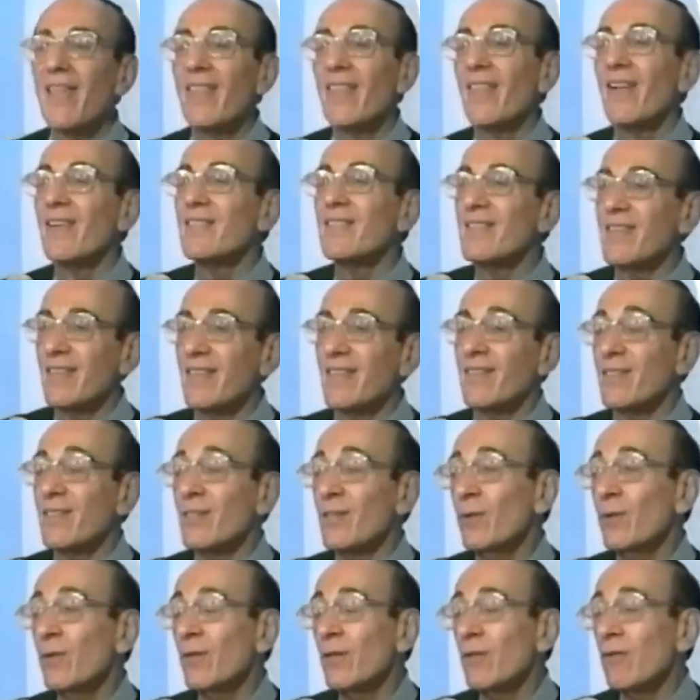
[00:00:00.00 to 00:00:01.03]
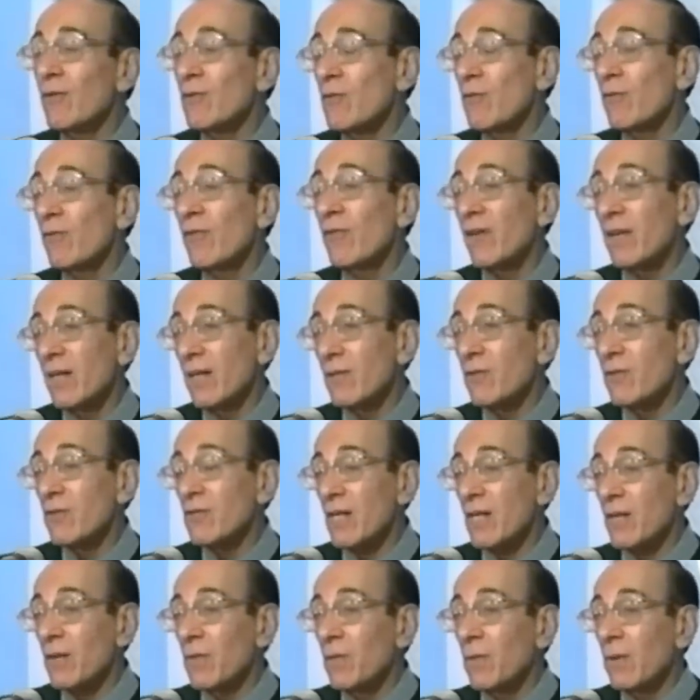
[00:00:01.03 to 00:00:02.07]
those two interviews are very
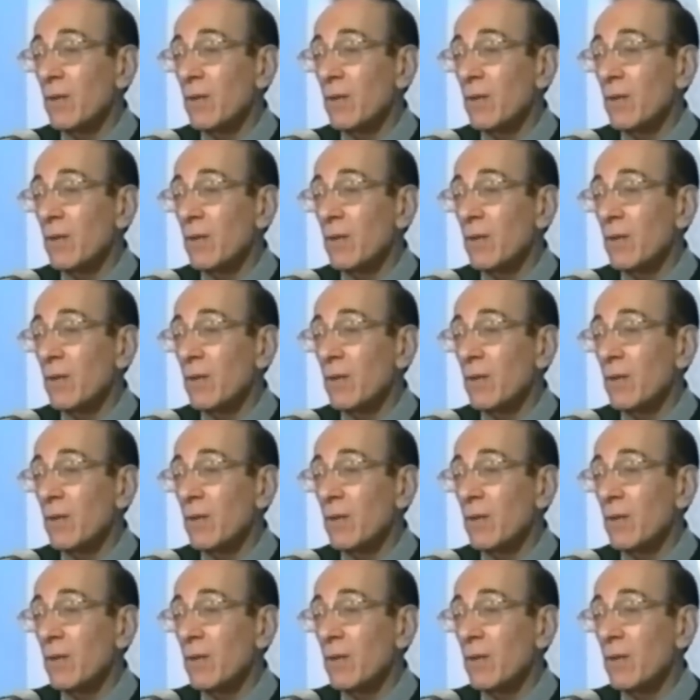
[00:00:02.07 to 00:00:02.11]
interesting.